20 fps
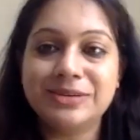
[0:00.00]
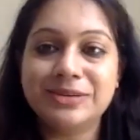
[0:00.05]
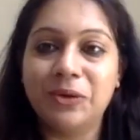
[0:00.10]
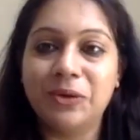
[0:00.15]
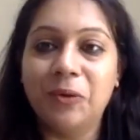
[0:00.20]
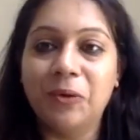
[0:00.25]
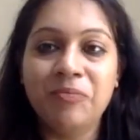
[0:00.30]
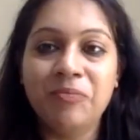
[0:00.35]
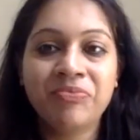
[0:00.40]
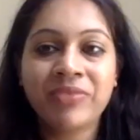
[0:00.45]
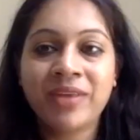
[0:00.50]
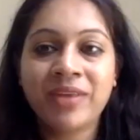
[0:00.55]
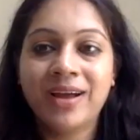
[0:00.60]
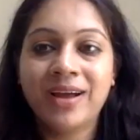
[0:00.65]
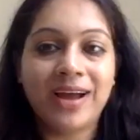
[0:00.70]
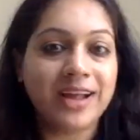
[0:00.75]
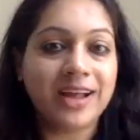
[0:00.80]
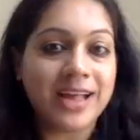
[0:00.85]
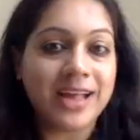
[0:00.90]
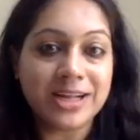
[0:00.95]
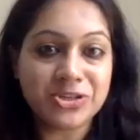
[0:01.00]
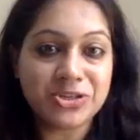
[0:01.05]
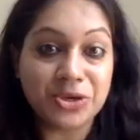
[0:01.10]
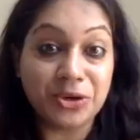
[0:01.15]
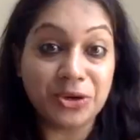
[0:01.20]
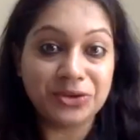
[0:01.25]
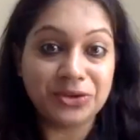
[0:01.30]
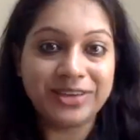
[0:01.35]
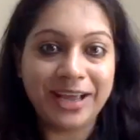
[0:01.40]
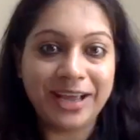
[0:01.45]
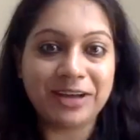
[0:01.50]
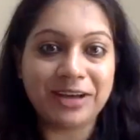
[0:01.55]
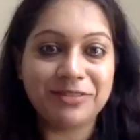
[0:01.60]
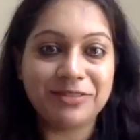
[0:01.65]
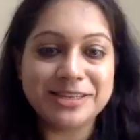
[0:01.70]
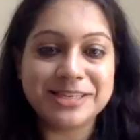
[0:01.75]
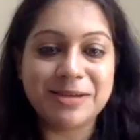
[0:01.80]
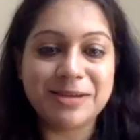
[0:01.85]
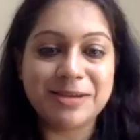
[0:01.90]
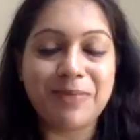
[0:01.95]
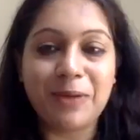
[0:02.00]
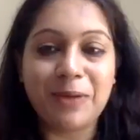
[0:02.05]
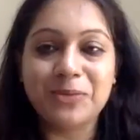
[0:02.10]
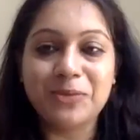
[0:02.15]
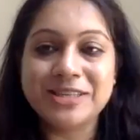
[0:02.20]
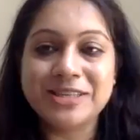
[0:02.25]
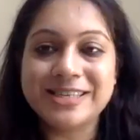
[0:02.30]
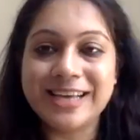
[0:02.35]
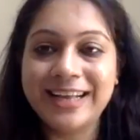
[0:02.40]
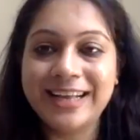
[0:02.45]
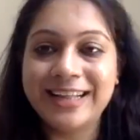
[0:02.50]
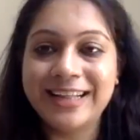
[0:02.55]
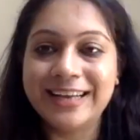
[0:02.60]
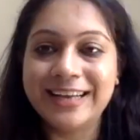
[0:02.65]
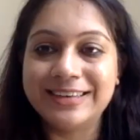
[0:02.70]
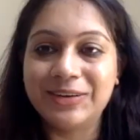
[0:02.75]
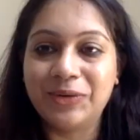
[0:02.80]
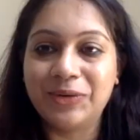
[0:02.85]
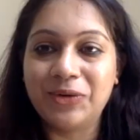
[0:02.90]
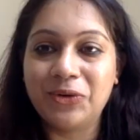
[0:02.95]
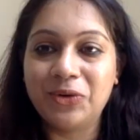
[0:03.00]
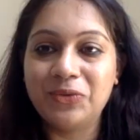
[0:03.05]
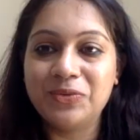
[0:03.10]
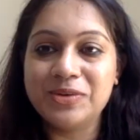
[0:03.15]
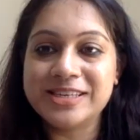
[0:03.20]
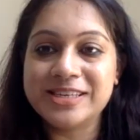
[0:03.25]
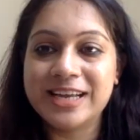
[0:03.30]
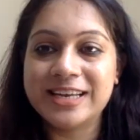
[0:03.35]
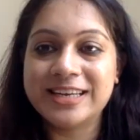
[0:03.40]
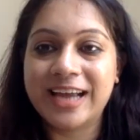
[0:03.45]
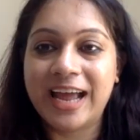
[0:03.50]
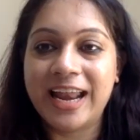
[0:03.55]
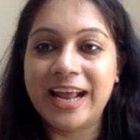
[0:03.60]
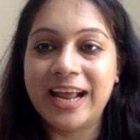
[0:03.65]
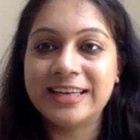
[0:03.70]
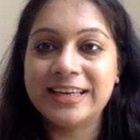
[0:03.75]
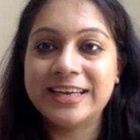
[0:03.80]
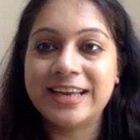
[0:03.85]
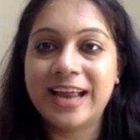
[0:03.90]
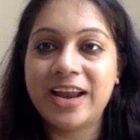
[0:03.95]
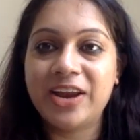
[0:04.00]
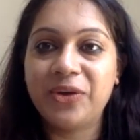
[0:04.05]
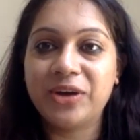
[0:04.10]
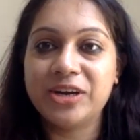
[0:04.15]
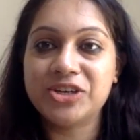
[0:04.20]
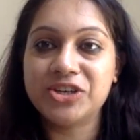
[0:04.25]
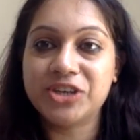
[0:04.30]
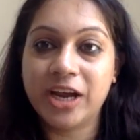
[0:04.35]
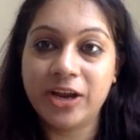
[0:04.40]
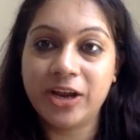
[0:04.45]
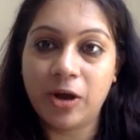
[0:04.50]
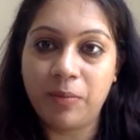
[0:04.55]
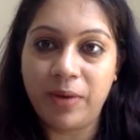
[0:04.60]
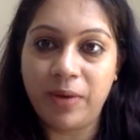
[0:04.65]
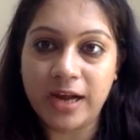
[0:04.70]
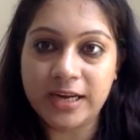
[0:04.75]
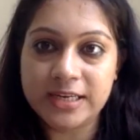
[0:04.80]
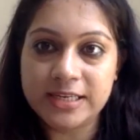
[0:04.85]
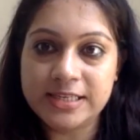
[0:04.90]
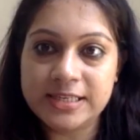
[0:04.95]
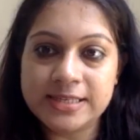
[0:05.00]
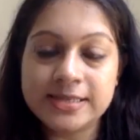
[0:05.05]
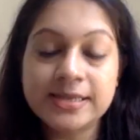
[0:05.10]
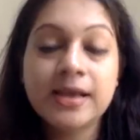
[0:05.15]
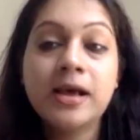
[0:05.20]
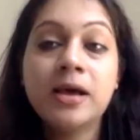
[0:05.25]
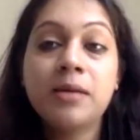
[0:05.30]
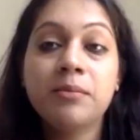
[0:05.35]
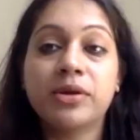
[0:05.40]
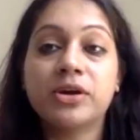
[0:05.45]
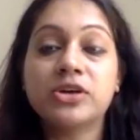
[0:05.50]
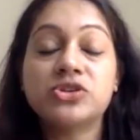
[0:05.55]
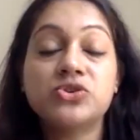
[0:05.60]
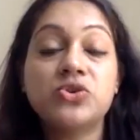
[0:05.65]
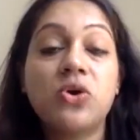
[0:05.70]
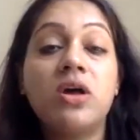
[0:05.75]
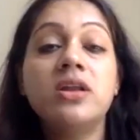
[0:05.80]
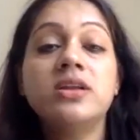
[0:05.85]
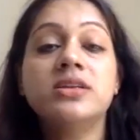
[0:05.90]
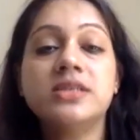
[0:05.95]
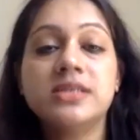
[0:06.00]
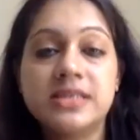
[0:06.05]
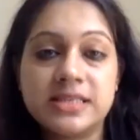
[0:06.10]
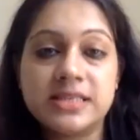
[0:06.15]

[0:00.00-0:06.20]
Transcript: So that's a takeaway tip, I would say, that you can always get connected and you can share your practices, because knowledge is